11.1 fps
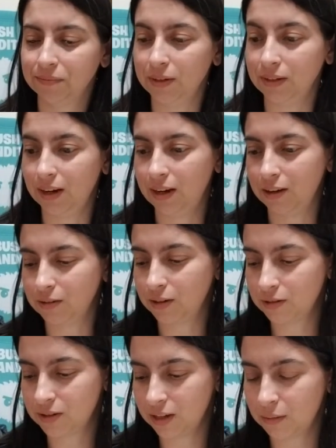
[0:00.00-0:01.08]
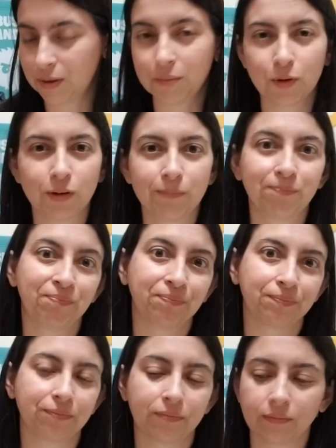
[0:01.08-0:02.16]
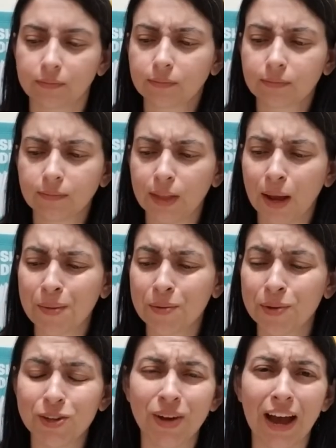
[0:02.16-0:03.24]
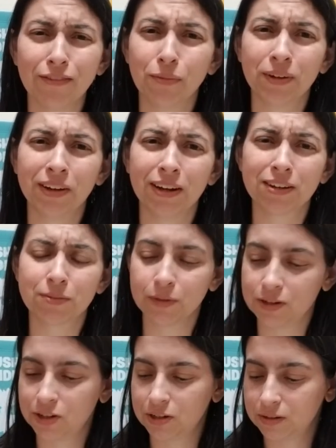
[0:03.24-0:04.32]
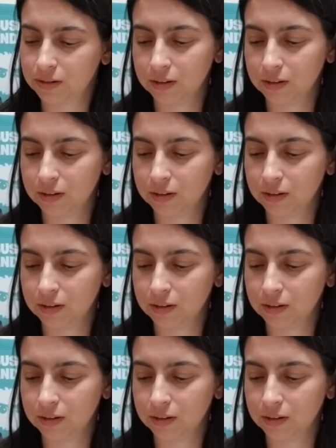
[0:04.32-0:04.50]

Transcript: But now you don't see them anymore. I mean, we do have them, but not as much.